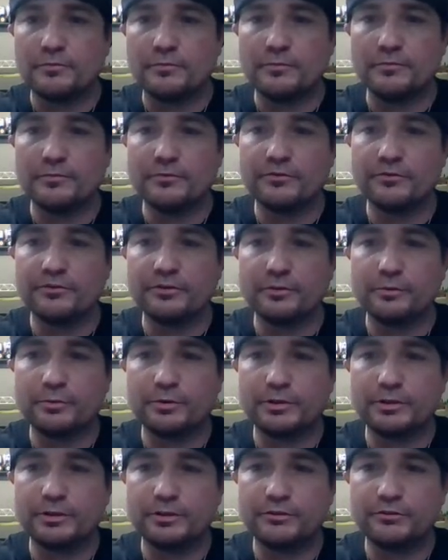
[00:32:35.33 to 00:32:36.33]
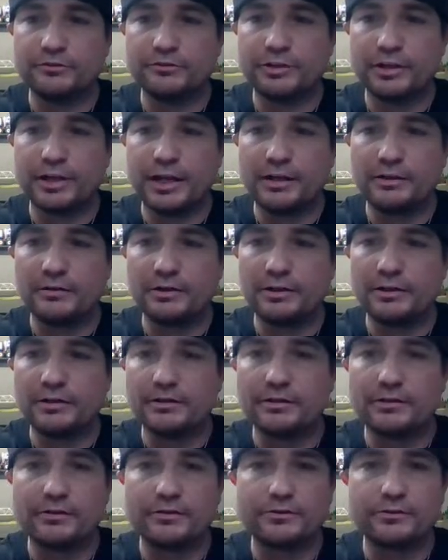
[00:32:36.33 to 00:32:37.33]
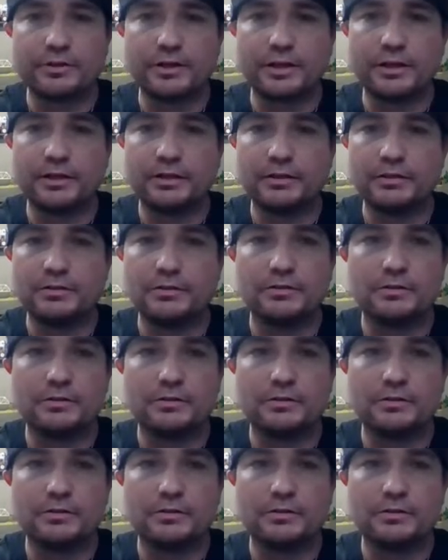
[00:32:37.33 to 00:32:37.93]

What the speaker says: Let's see what this chat right here is saying.